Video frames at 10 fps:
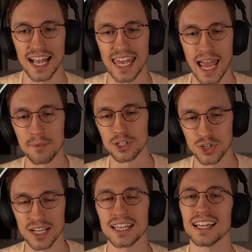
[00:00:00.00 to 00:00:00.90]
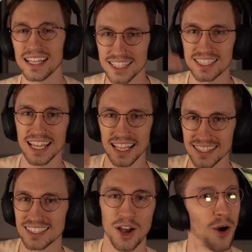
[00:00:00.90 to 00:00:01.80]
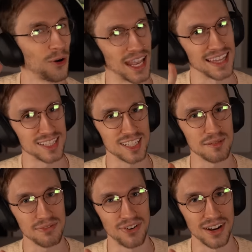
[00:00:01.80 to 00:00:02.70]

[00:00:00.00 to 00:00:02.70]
like a camera trick. Okay, this is gonna be